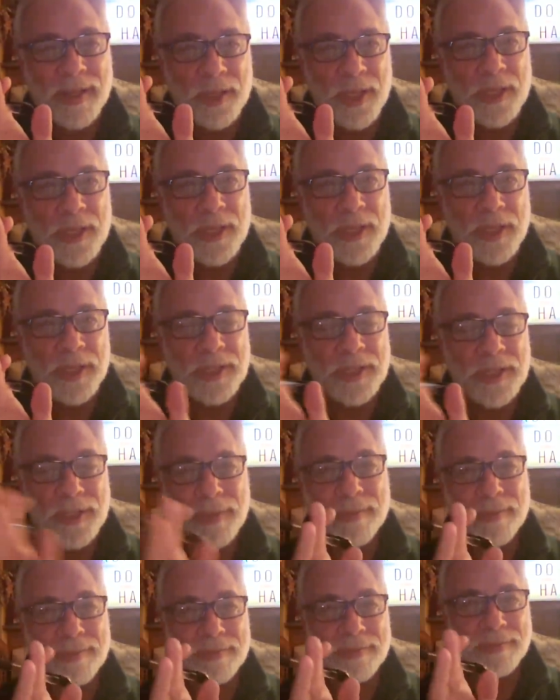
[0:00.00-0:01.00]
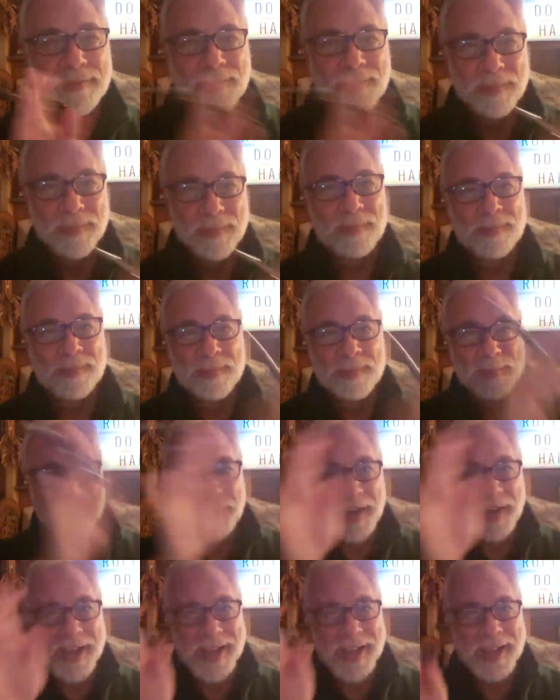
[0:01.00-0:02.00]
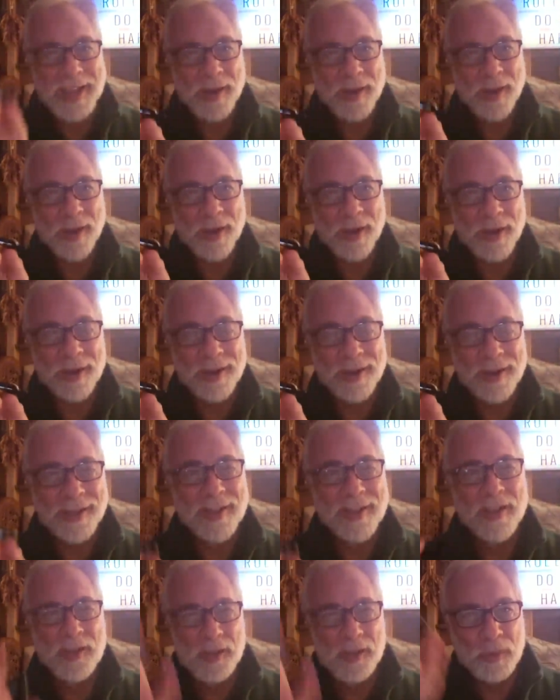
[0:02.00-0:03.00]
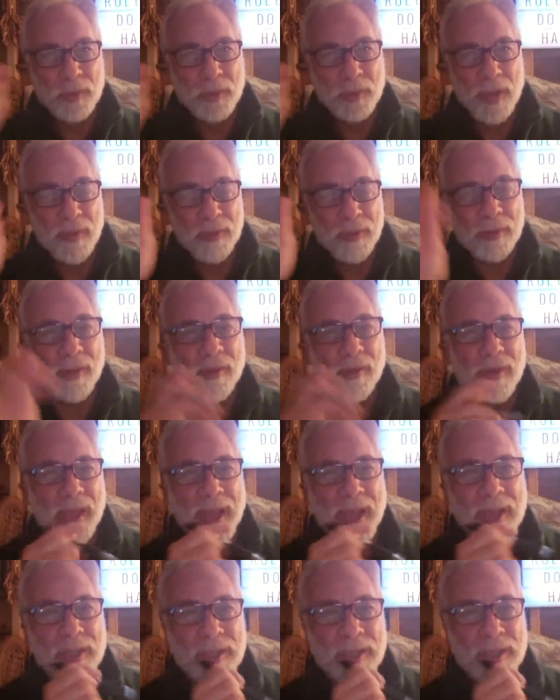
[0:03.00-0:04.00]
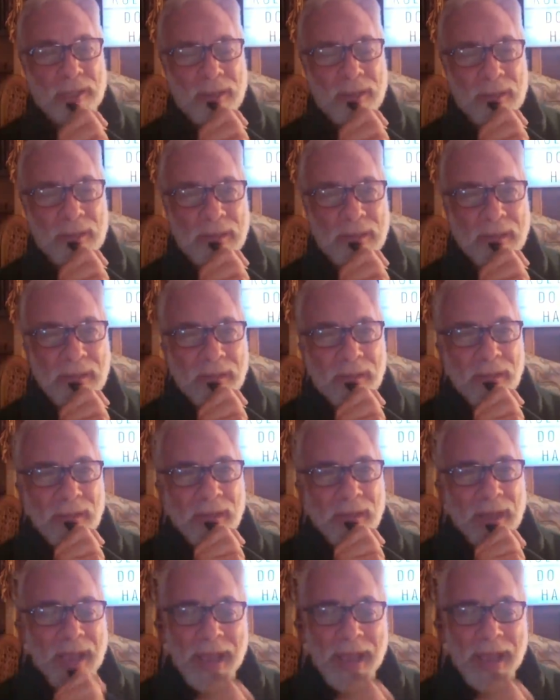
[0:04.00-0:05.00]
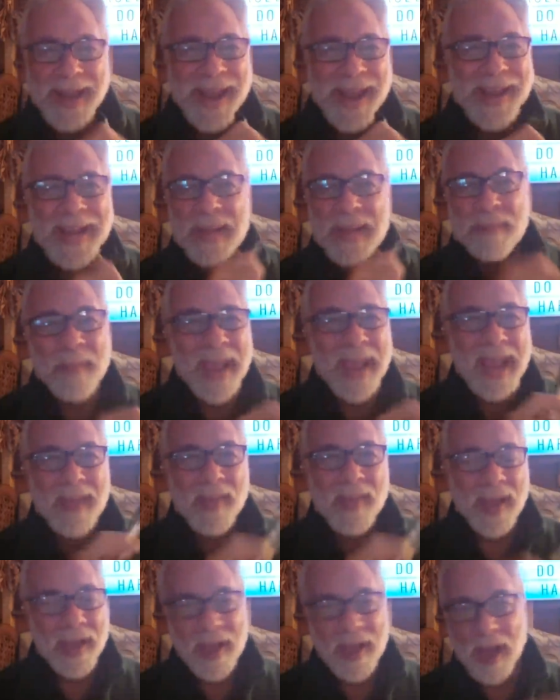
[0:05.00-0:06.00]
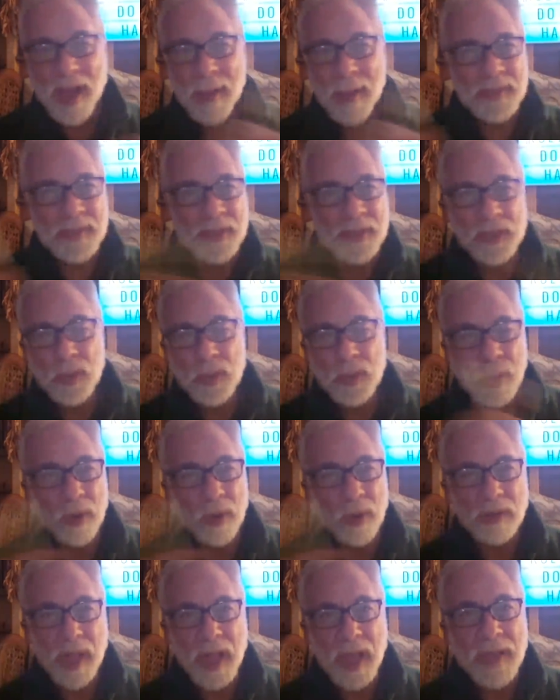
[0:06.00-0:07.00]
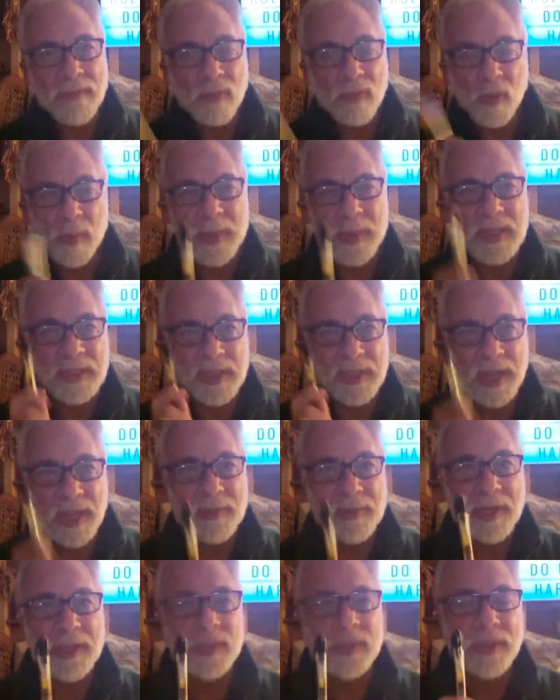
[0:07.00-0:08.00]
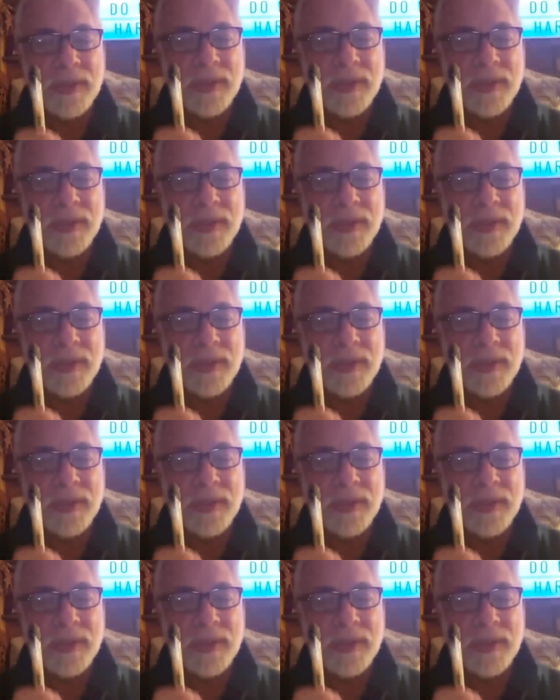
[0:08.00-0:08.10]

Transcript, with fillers: She's just taking her to another location. And any man that comes into her life will be subject to the